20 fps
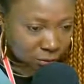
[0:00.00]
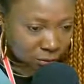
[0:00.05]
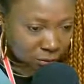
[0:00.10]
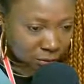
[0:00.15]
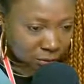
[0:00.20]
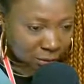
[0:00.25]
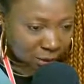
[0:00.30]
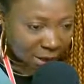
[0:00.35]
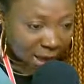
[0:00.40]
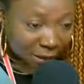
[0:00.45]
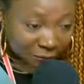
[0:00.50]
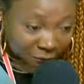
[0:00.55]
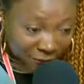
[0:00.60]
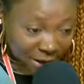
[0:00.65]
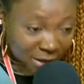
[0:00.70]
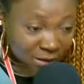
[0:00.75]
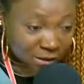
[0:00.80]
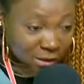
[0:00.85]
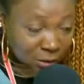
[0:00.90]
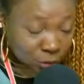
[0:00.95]

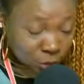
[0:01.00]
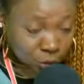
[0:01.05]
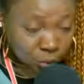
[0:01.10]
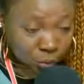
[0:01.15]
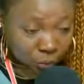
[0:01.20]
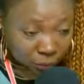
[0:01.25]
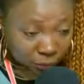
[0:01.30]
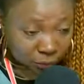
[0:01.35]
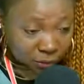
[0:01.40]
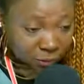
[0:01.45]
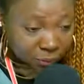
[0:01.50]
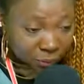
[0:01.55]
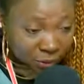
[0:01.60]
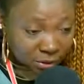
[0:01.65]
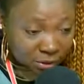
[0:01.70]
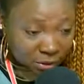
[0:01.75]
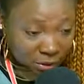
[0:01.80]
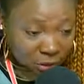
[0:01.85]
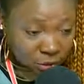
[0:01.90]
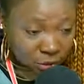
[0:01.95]
advisor to the
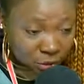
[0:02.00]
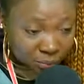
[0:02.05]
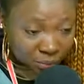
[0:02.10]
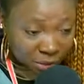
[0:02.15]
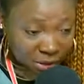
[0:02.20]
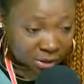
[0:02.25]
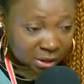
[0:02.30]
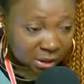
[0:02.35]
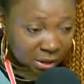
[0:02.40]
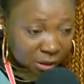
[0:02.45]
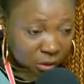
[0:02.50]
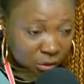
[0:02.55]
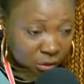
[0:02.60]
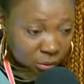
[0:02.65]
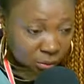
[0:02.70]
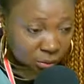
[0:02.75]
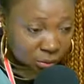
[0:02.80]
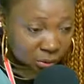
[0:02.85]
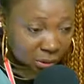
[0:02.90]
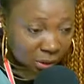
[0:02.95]
President of Media,
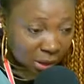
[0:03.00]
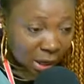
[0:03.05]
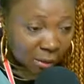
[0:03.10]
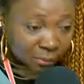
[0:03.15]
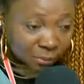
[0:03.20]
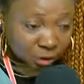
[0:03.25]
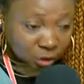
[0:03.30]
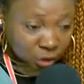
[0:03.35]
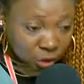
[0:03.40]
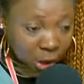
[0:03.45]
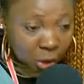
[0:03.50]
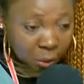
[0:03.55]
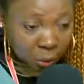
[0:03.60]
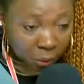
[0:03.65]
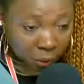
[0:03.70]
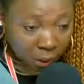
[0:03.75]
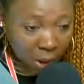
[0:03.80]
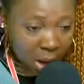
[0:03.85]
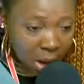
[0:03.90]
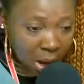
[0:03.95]
Garba Shehu,
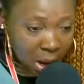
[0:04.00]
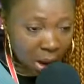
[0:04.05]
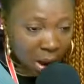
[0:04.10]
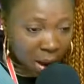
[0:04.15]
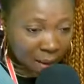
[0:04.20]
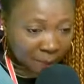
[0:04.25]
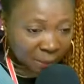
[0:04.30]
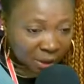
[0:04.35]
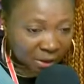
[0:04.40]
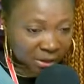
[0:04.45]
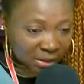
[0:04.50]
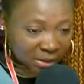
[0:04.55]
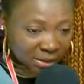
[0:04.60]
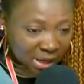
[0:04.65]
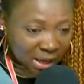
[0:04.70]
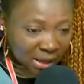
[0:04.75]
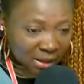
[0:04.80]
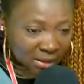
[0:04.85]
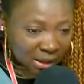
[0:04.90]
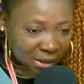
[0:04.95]
on Monday
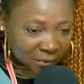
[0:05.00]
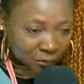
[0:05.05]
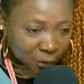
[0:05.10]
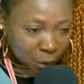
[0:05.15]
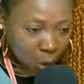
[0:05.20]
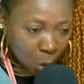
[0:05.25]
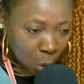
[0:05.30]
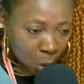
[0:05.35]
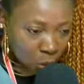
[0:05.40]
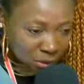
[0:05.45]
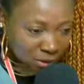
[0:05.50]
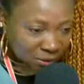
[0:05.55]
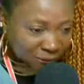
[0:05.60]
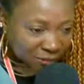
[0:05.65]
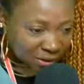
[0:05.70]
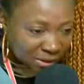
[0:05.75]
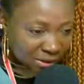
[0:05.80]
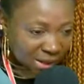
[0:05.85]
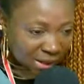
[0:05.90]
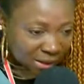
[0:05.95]
said in the course of the
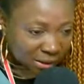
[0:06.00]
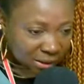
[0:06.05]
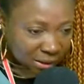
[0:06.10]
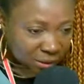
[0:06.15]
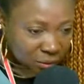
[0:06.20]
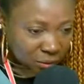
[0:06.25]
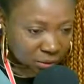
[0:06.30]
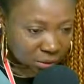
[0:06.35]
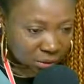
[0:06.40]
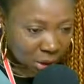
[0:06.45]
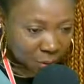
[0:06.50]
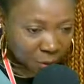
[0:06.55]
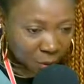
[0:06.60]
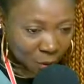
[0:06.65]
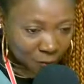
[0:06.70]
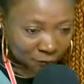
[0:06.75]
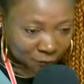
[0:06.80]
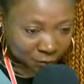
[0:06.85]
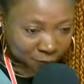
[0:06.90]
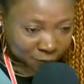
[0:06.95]
technical
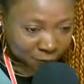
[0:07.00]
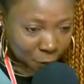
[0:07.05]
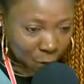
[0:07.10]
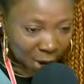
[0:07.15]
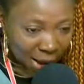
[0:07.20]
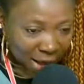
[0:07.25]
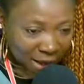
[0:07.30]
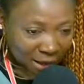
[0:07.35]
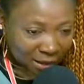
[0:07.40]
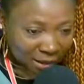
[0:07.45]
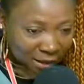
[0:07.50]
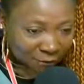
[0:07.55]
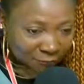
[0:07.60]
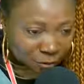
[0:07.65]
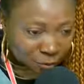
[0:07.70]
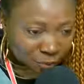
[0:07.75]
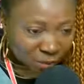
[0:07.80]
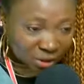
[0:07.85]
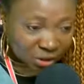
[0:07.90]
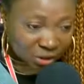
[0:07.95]
stopover for aircraft
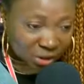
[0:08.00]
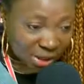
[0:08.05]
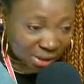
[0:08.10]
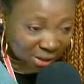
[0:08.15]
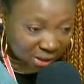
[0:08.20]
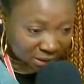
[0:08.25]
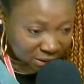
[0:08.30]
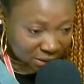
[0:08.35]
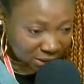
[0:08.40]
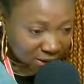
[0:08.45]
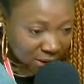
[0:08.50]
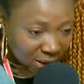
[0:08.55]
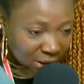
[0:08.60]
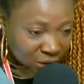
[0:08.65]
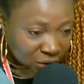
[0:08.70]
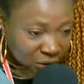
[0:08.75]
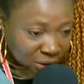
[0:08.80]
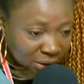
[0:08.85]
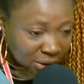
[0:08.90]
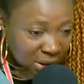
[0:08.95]
maintenance in
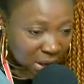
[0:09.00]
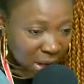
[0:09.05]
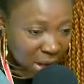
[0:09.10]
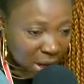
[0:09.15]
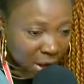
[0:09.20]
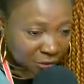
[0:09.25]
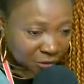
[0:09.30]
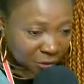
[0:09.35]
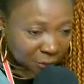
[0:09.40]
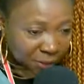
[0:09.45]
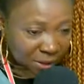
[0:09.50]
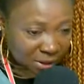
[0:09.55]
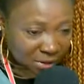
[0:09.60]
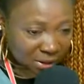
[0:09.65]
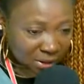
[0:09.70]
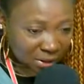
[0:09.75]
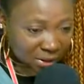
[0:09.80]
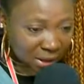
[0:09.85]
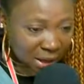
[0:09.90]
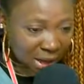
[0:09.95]
London, the
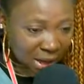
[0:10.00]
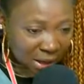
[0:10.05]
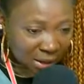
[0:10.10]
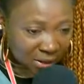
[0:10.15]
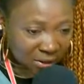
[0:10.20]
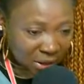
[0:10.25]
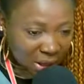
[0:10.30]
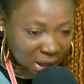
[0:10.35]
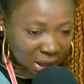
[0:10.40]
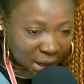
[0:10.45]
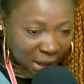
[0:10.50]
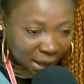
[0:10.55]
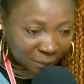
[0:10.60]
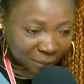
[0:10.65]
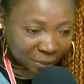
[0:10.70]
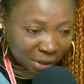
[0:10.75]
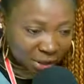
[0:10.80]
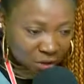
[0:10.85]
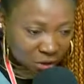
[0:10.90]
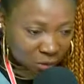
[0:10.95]
President had a
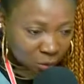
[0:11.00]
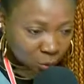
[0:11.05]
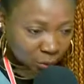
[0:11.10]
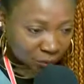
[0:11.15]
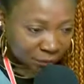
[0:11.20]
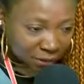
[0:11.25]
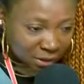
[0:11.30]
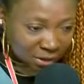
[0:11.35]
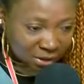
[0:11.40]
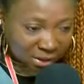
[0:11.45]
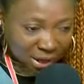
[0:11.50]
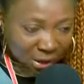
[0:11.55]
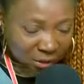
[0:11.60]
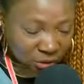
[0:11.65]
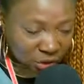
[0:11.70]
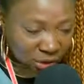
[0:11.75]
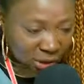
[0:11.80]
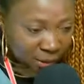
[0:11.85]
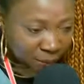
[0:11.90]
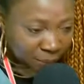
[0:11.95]
meeting with his
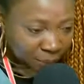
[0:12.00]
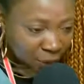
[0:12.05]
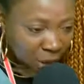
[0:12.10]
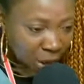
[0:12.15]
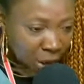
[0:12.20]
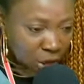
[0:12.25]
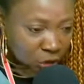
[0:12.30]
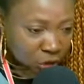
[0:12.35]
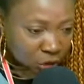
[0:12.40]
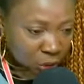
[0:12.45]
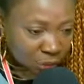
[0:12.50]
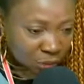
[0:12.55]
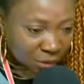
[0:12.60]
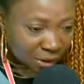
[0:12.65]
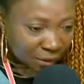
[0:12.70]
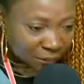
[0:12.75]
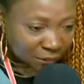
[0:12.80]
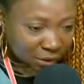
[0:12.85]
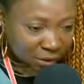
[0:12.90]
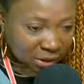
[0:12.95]
doctor. Shehu said
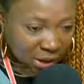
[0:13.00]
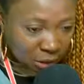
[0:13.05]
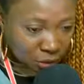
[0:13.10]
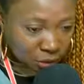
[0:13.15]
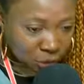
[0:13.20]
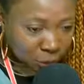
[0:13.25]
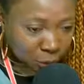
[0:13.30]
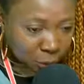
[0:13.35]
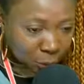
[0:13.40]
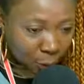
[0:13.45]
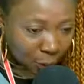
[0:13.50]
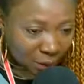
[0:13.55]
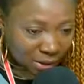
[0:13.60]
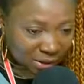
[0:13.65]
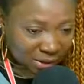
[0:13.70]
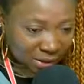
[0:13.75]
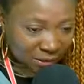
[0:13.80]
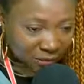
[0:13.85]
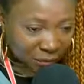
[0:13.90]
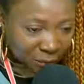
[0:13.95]
the doctor
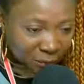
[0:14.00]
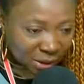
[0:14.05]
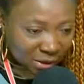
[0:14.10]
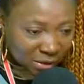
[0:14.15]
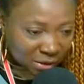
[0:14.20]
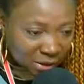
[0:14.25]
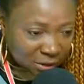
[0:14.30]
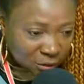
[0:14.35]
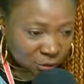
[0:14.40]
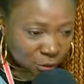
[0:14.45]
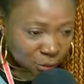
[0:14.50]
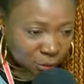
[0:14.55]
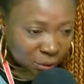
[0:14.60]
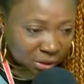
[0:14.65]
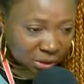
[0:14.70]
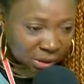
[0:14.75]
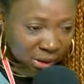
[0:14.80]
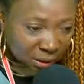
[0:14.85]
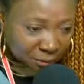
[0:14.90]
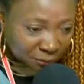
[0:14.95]
requested the President to
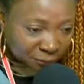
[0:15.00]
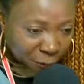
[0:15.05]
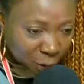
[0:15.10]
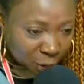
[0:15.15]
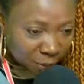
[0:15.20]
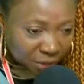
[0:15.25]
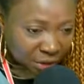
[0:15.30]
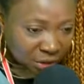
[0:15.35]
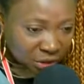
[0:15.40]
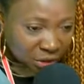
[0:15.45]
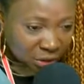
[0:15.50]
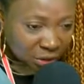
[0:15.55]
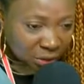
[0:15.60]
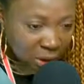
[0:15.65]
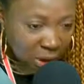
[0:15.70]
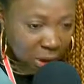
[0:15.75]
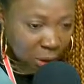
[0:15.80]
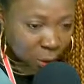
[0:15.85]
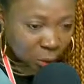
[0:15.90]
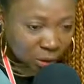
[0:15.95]
return for a meeting,
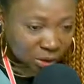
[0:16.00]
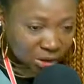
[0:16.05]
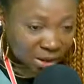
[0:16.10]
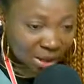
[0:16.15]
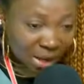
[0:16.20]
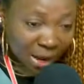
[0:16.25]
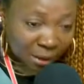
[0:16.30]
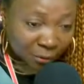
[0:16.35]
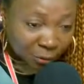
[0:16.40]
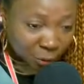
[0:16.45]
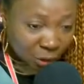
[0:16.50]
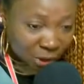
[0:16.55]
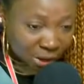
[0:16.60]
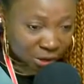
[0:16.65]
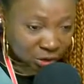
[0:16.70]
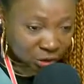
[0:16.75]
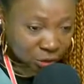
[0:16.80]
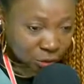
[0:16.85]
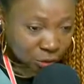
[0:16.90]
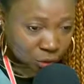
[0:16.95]
which he agreed
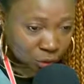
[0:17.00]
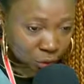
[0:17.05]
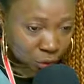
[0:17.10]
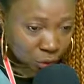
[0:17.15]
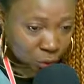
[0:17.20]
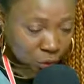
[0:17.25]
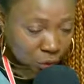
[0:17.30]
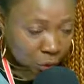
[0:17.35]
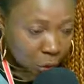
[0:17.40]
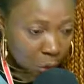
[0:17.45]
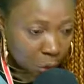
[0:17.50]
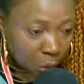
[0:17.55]
to do so.